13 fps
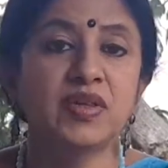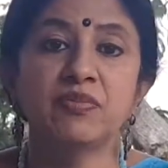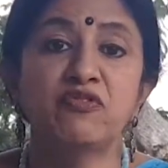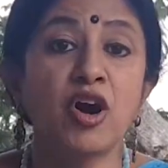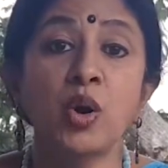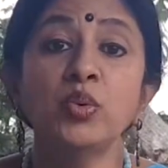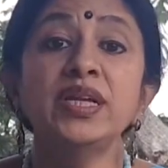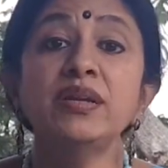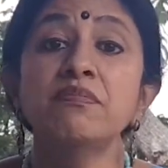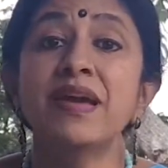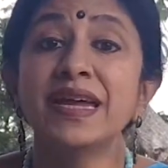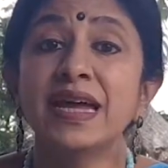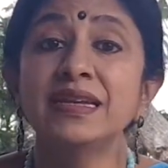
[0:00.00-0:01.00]
found in
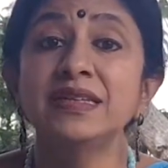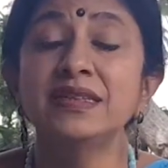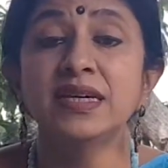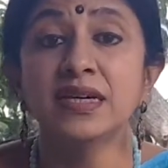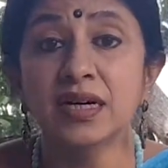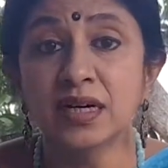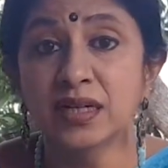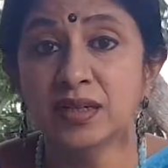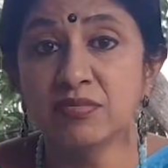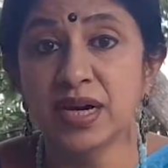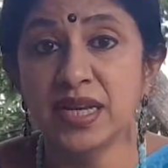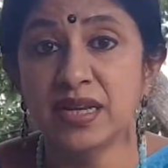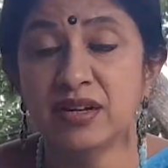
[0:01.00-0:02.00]
megalithic urn
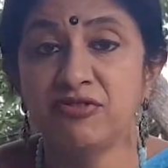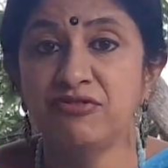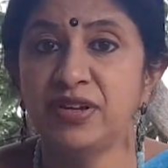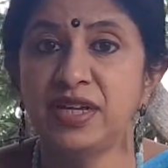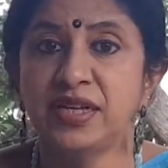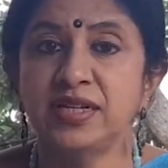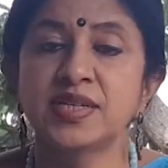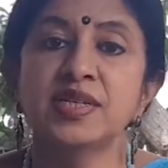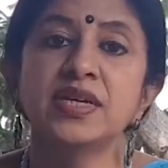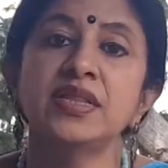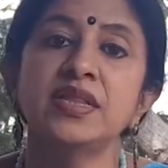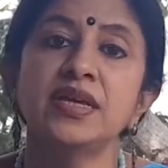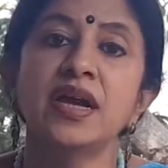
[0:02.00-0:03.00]
burial fields
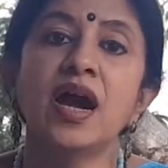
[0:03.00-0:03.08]
in the